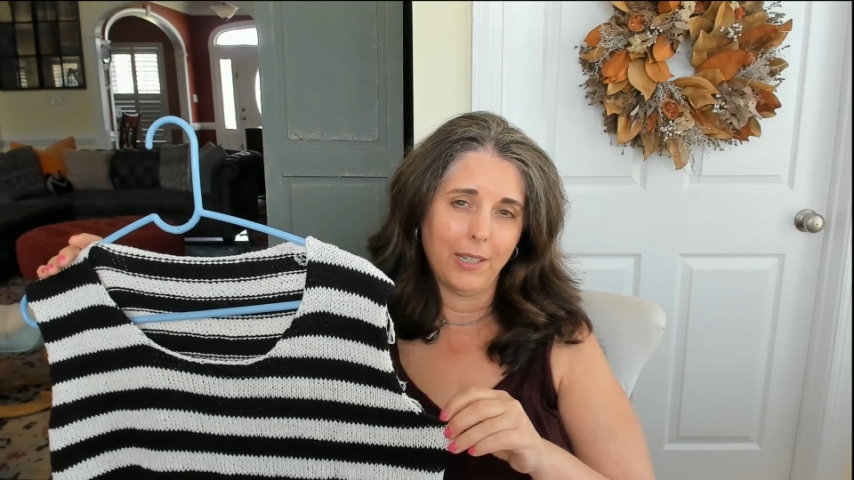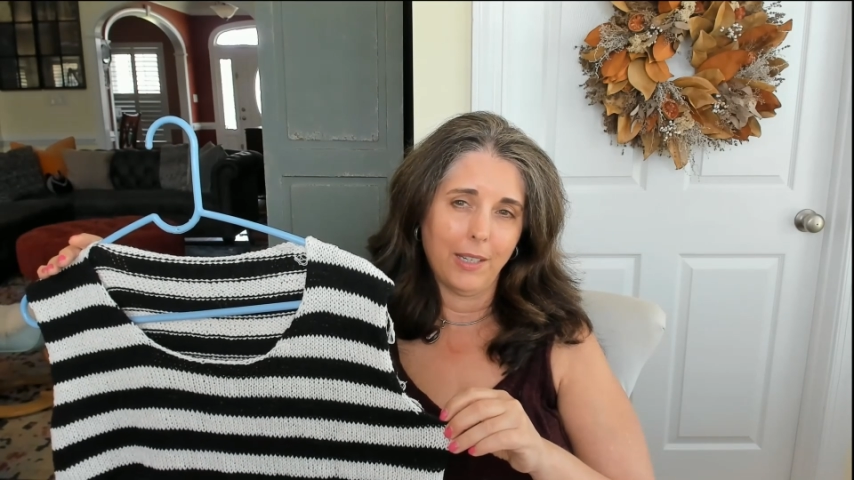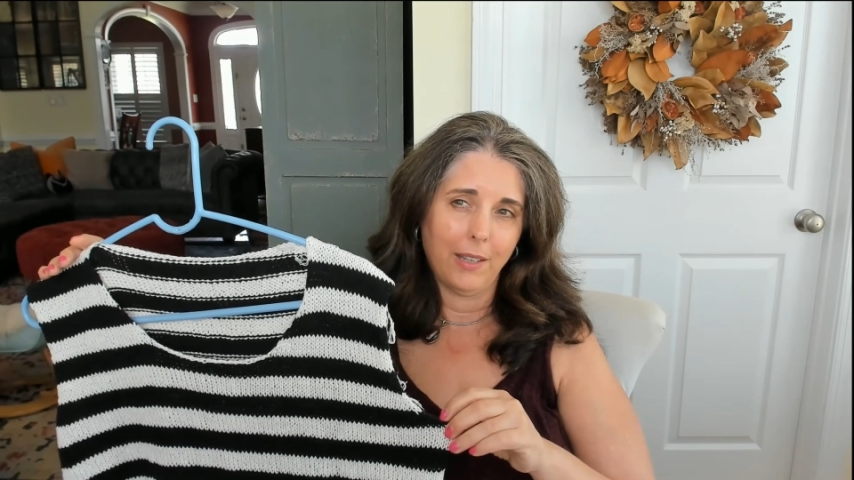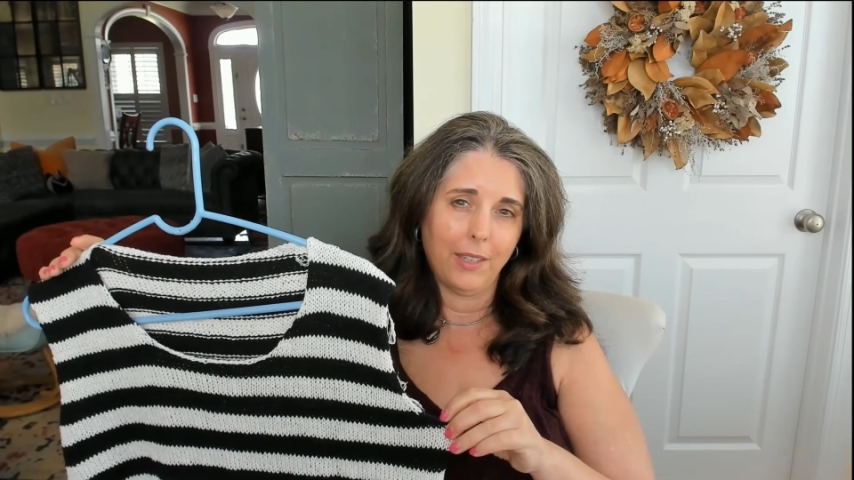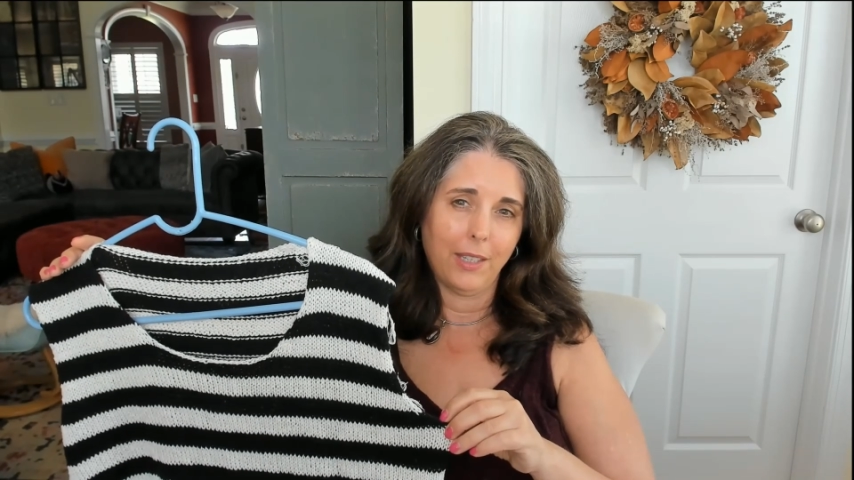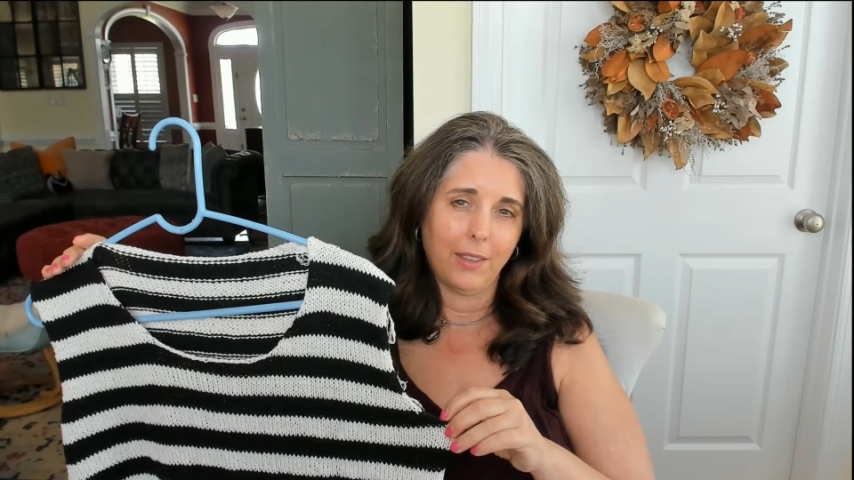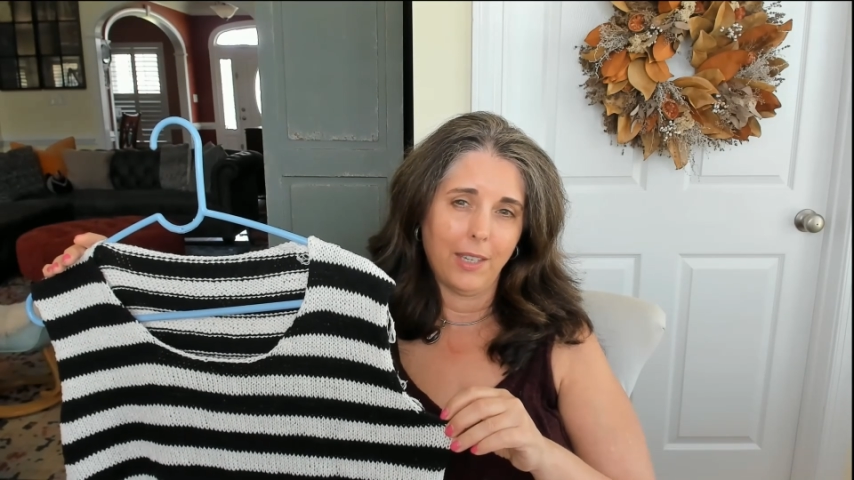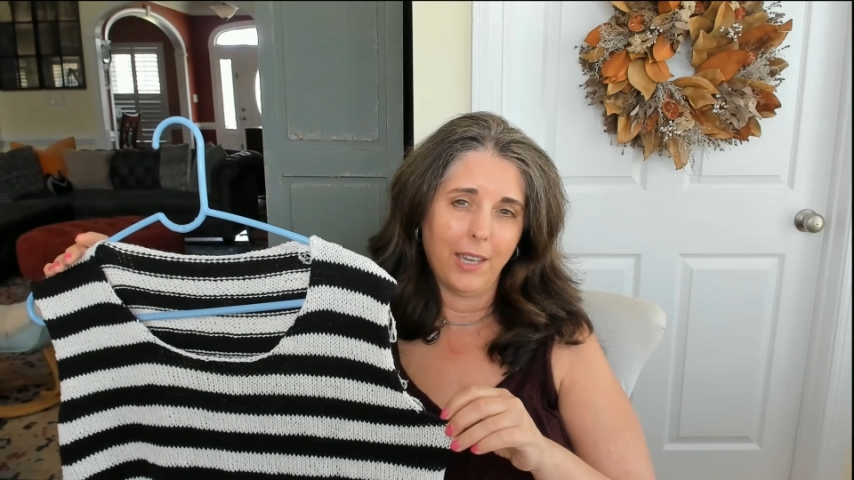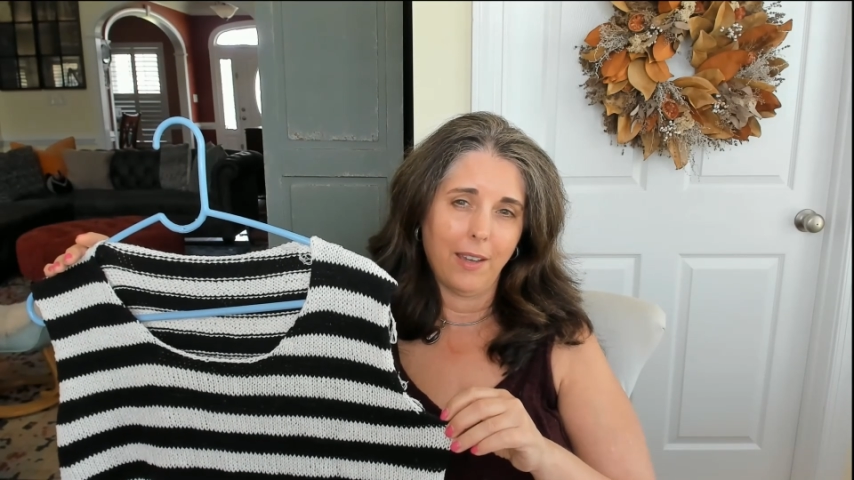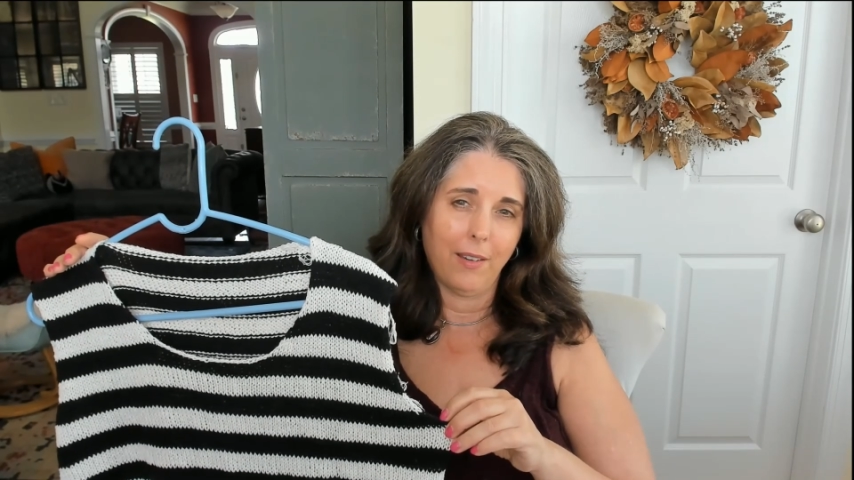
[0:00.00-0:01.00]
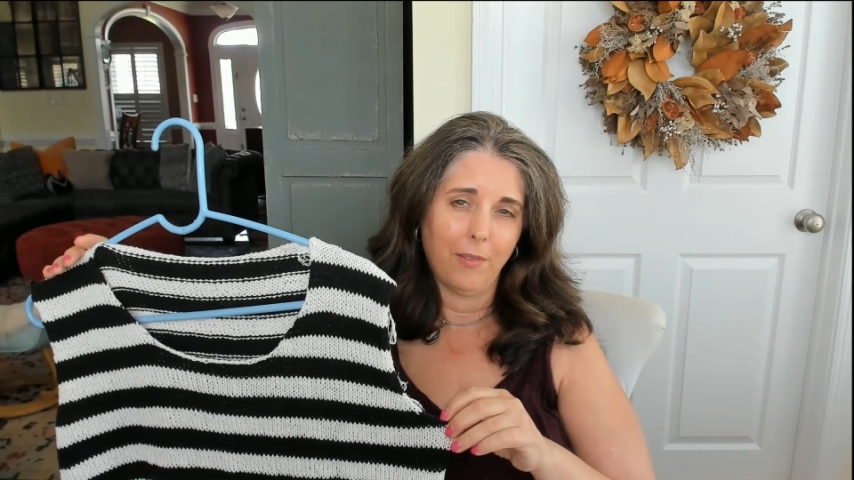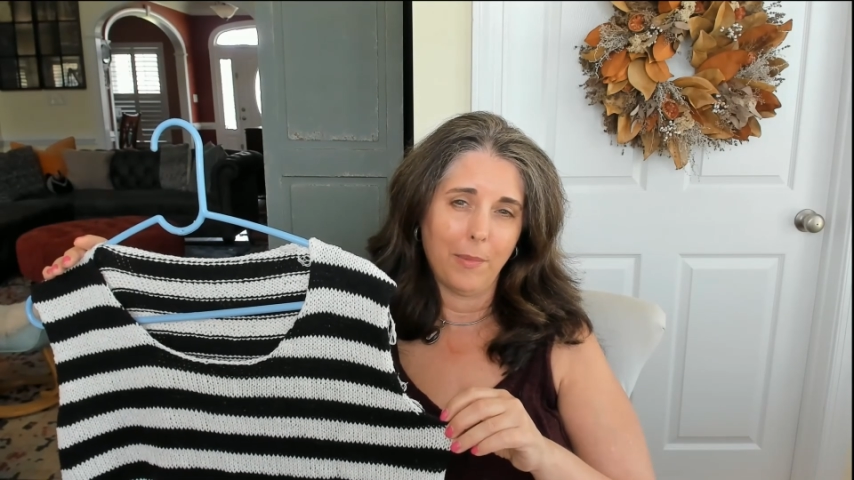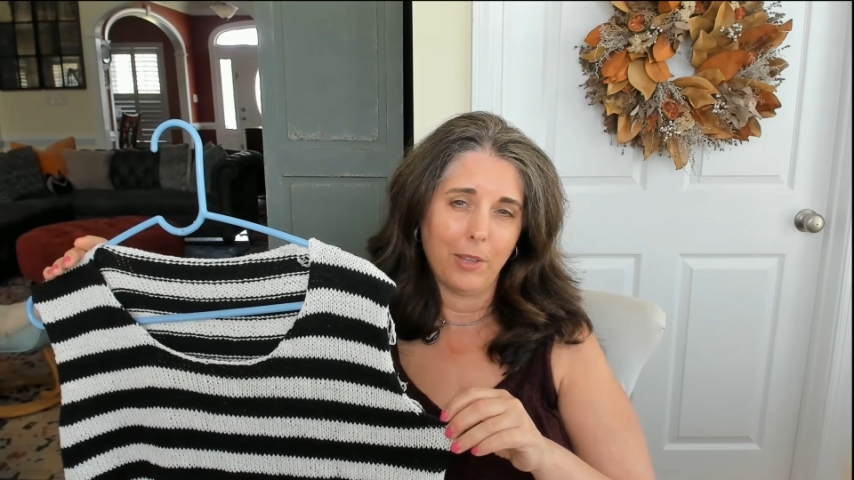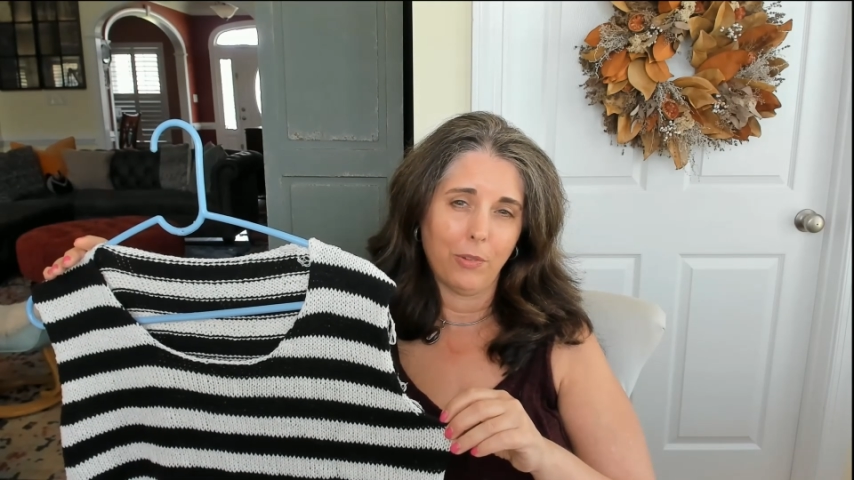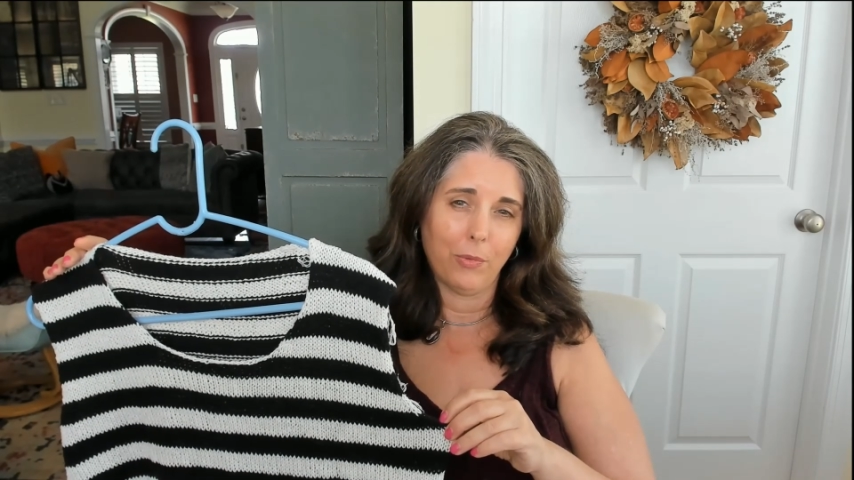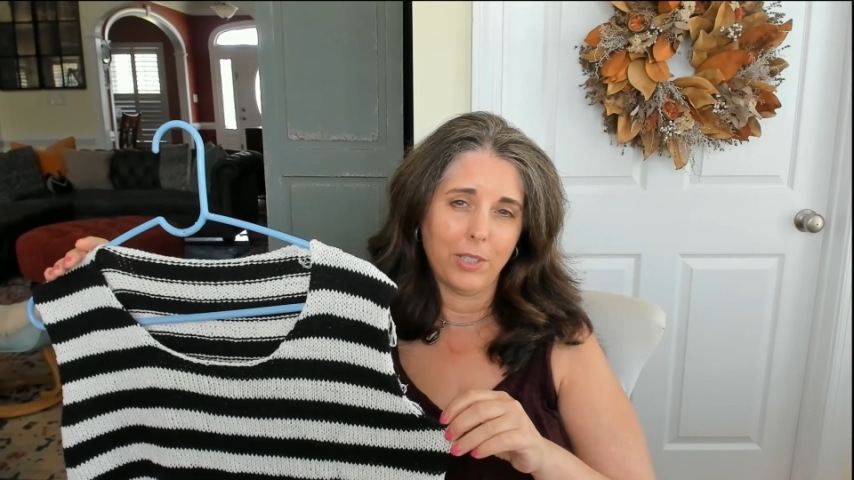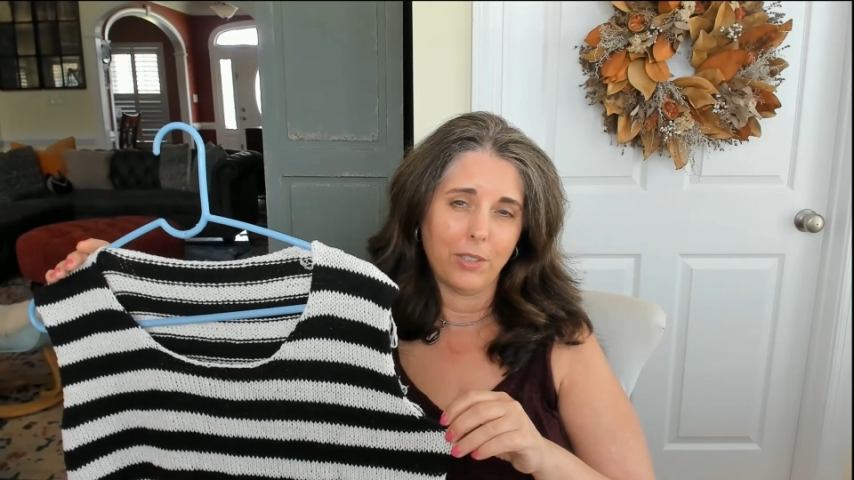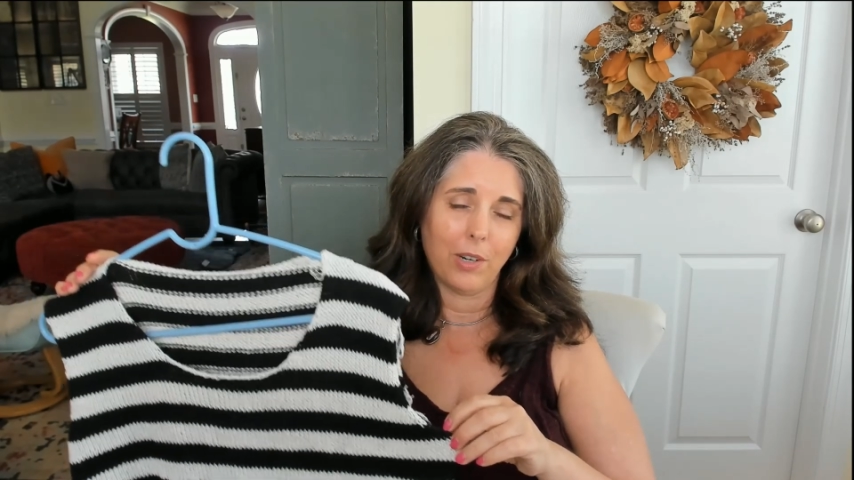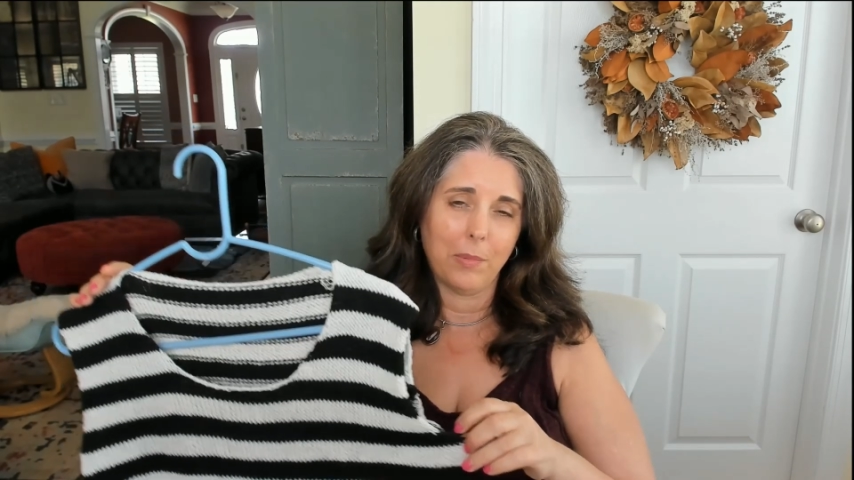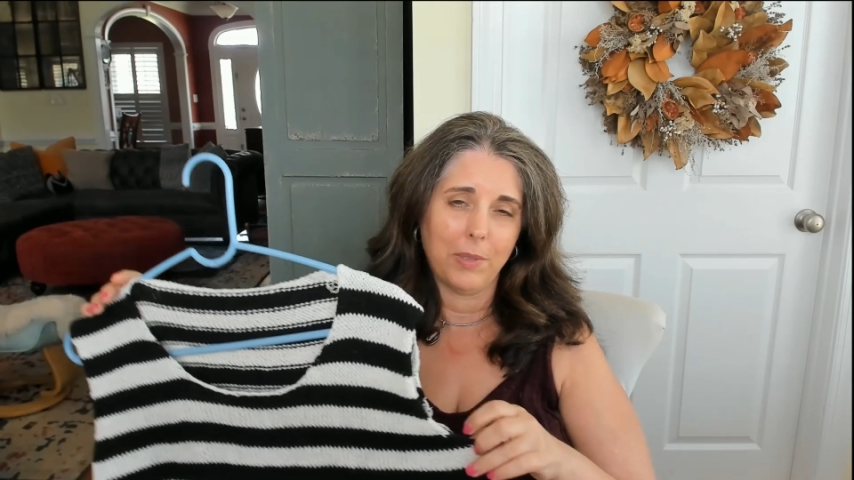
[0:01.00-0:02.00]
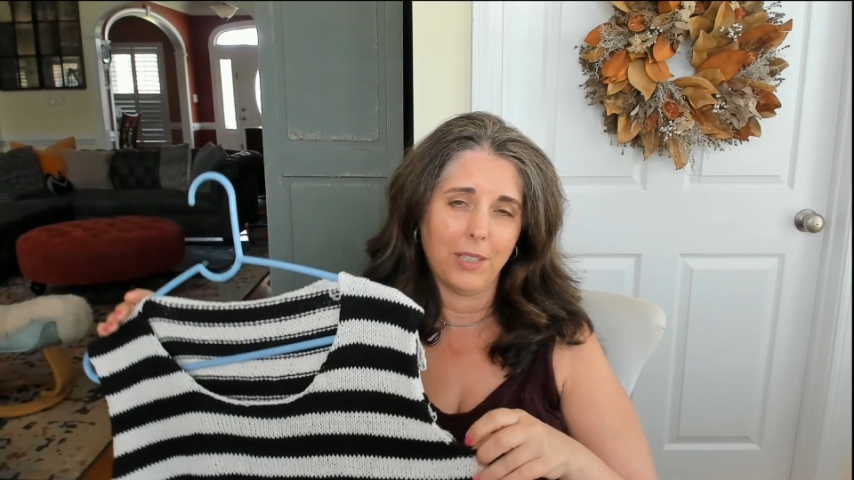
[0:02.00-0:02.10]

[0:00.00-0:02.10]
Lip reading: and I think they have about 3 stripes each.